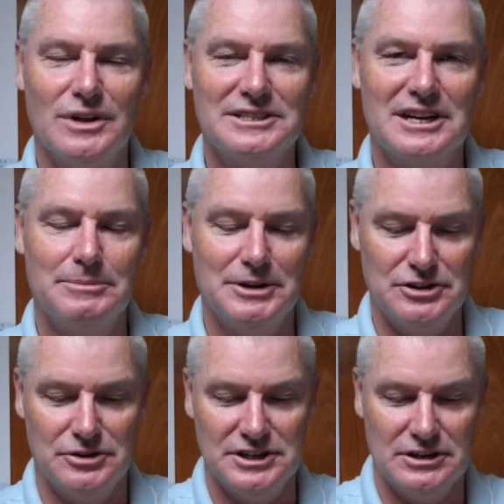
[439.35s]
That's going to be
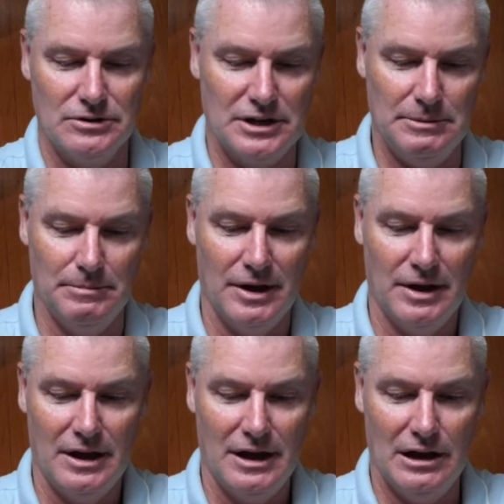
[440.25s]
interesting. I'll keep
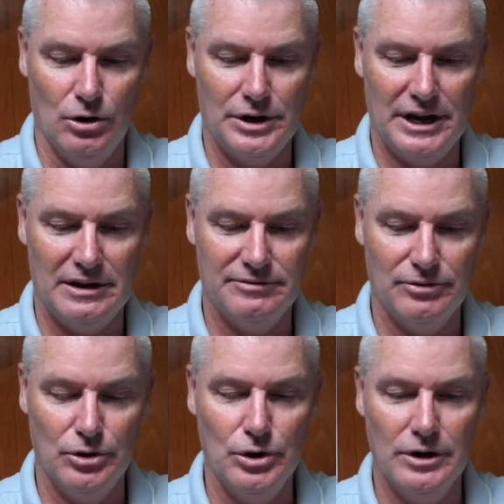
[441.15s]
a lookout
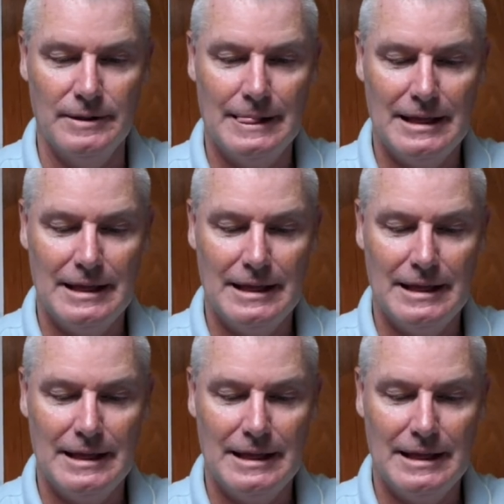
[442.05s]
for her.